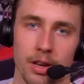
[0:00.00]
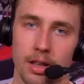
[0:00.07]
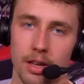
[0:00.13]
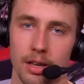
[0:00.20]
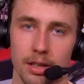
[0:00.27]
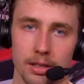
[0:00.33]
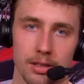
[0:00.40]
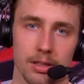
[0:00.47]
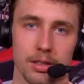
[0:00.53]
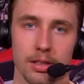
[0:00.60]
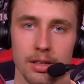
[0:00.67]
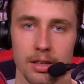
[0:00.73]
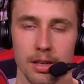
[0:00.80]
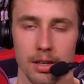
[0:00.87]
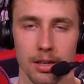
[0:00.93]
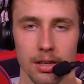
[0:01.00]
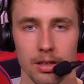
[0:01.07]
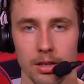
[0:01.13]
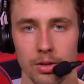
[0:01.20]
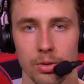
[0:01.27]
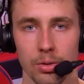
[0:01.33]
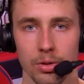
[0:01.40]
I think
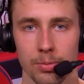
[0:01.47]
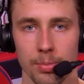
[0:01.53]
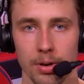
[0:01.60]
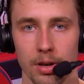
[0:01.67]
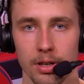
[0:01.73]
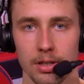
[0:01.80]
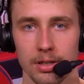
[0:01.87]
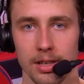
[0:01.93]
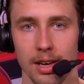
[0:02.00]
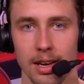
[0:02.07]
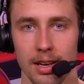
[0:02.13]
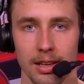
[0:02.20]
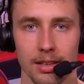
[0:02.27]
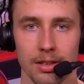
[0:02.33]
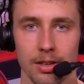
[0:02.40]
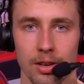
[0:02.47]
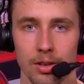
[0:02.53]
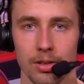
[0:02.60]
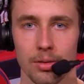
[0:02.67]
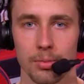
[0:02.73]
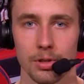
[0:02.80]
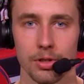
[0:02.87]
the coolest part is that, you know,
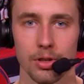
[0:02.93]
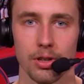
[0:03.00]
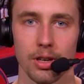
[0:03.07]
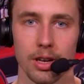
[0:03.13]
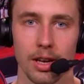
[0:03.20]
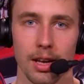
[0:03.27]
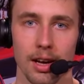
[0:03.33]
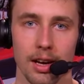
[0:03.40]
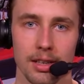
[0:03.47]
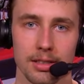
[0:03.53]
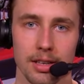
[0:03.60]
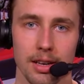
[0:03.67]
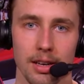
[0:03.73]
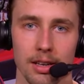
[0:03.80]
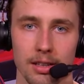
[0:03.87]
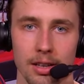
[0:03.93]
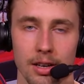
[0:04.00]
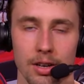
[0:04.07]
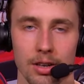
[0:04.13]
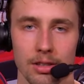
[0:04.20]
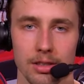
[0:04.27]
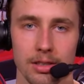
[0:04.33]
the majority of guys that
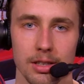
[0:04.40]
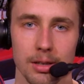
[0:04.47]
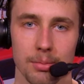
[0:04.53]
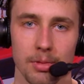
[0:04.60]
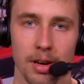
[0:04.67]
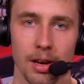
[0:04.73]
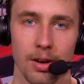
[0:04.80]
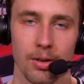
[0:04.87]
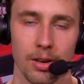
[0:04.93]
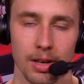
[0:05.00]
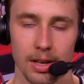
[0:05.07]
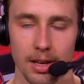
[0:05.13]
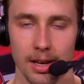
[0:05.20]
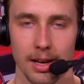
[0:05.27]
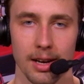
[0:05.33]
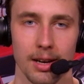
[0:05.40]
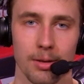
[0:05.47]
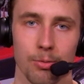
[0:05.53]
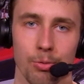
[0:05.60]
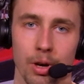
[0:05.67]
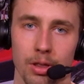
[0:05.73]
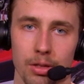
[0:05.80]
are on the team now
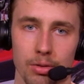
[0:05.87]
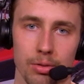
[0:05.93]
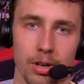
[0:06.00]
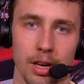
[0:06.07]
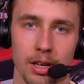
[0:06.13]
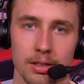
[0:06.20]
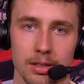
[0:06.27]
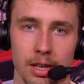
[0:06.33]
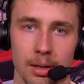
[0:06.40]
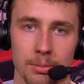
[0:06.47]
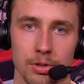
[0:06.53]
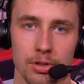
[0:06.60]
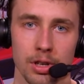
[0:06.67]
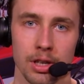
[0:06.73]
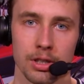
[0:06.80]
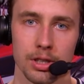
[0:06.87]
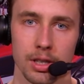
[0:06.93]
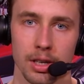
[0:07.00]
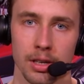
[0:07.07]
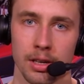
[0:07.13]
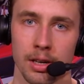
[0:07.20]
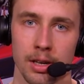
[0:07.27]
went through that same stretch.
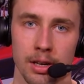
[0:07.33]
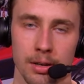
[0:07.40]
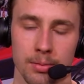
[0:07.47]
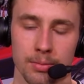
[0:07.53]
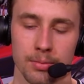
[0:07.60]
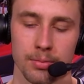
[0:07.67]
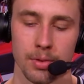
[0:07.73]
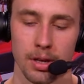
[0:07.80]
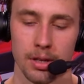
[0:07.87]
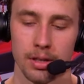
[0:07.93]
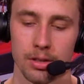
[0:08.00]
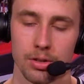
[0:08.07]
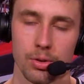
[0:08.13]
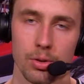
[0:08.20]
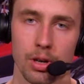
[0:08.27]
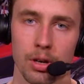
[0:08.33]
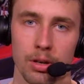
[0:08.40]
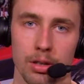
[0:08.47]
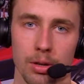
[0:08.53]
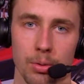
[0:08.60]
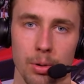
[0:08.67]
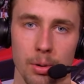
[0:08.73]
And I think it's
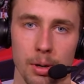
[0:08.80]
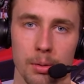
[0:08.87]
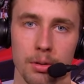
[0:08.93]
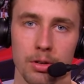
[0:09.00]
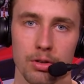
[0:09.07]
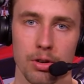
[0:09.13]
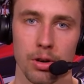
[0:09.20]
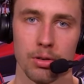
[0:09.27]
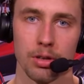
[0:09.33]
cool that we were able to grow